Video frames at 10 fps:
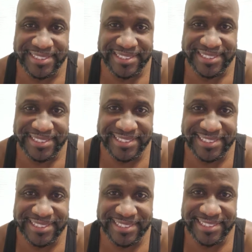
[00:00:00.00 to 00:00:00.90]

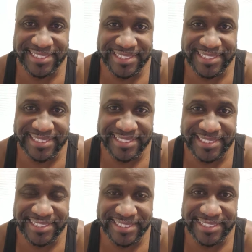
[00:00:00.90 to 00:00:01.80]

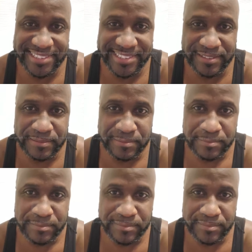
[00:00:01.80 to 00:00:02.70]

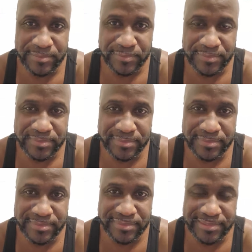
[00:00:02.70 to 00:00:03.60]

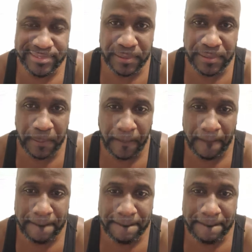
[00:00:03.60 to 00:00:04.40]
This person isn't speaking.